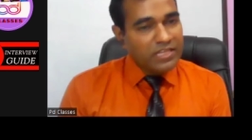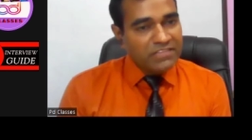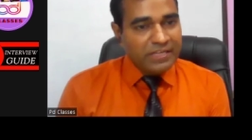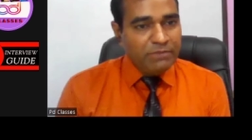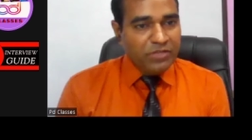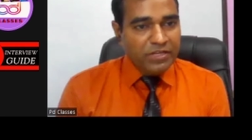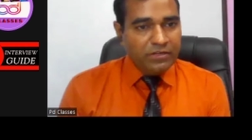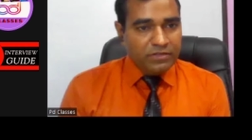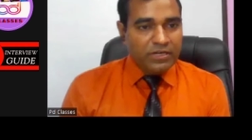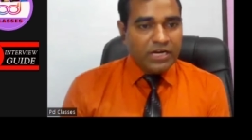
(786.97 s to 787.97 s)
The same
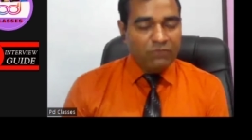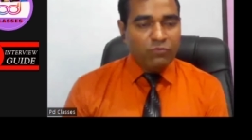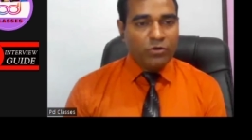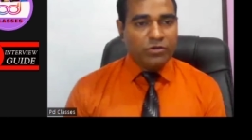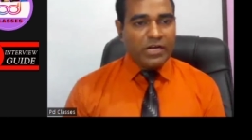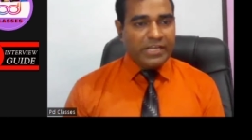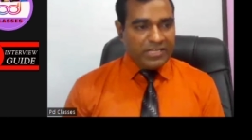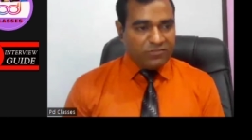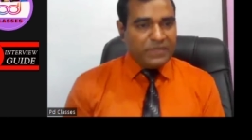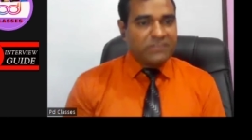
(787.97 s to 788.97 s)
thing. I
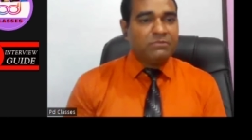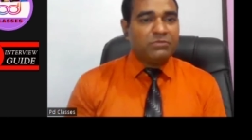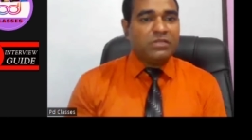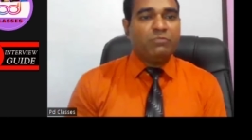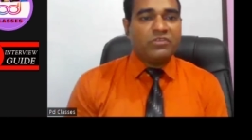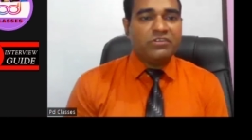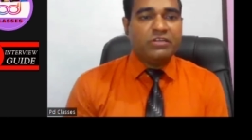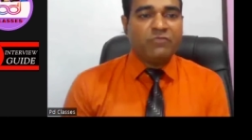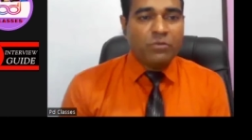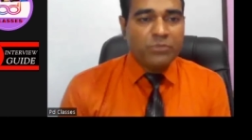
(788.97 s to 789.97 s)
expect something
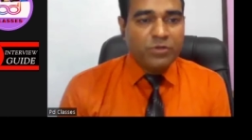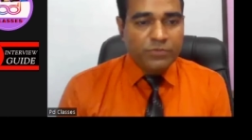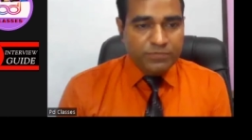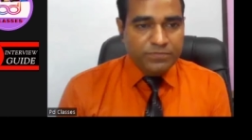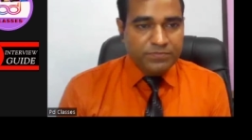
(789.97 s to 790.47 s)
positive from you.